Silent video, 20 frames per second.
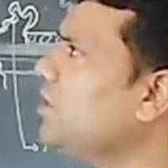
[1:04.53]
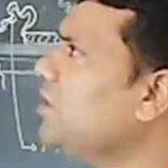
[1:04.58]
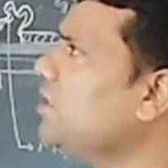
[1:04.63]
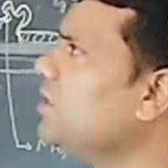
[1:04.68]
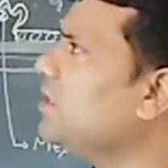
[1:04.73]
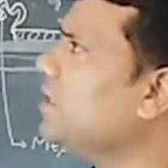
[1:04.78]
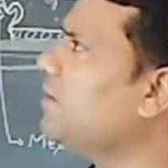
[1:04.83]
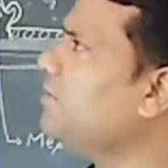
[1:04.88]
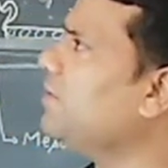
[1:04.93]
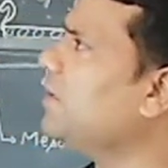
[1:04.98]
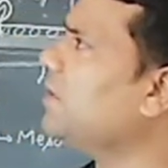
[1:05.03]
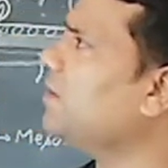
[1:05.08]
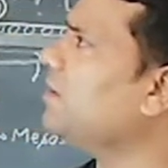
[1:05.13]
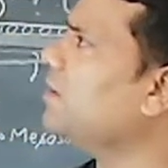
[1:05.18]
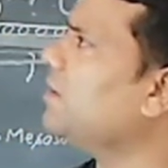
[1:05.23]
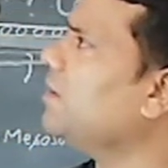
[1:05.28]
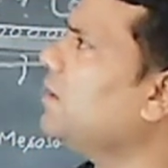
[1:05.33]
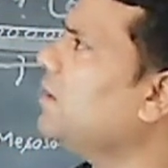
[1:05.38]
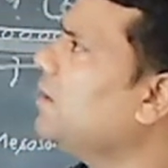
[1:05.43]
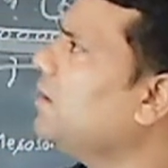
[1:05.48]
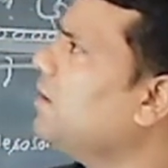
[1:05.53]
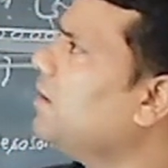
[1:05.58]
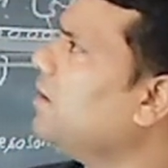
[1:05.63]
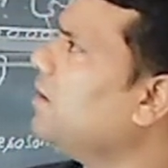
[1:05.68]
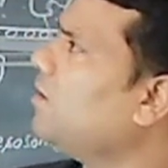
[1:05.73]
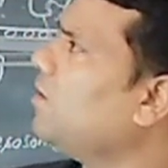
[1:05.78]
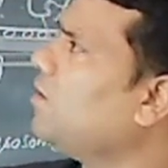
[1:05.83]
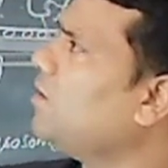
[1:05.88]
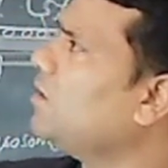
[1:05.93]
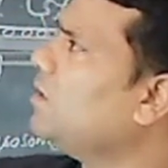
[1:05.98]
is given
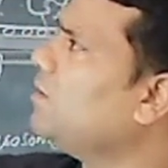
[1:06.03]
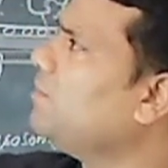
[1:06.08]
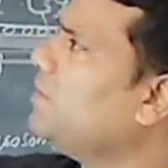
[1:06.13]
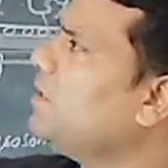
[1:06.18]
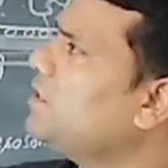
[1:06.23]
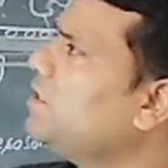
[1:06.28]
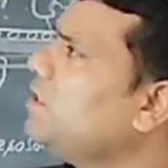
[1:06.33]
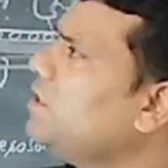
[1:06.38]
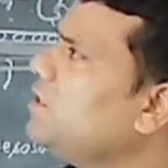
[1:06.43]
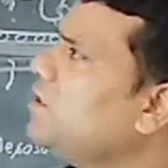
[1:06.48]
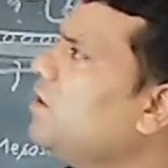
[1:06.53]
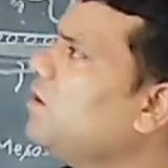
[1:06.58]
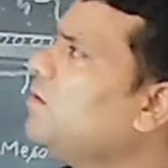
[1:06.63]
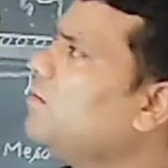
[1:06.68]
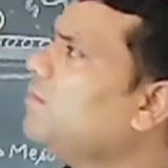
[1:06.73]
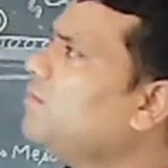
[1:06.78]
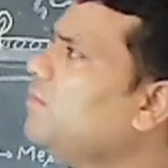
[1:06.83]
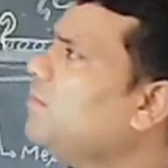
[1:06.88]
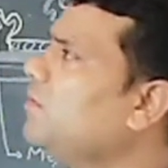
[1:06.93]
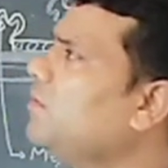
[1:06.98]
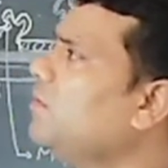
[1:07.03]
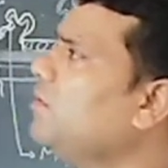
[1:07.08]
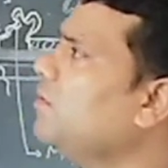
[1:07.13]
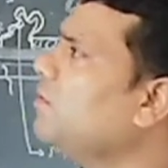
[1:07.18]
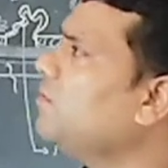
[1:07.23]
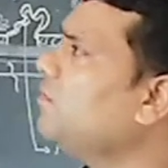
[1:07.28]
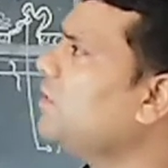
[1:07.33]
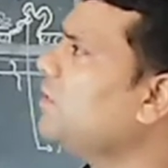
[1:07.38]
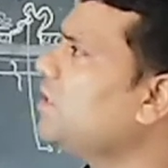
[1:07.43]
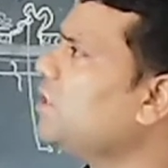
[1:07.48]
on the basis of
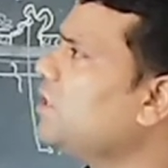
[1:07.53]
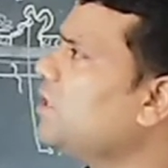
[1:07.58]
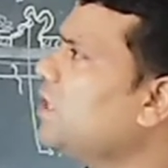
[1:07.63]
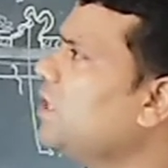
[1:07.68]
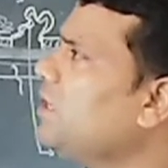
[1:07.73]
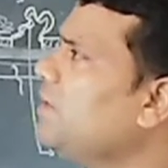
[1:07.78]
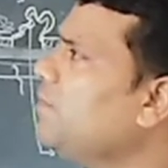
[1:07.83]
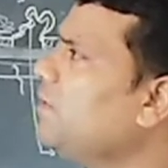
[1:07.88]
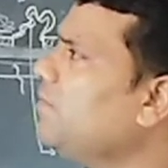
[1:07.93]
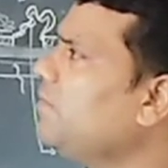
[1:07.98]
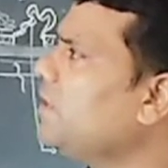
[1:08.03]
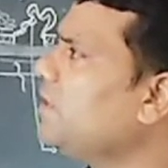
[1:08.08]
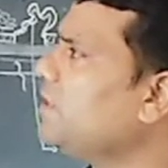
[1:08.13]
which type of a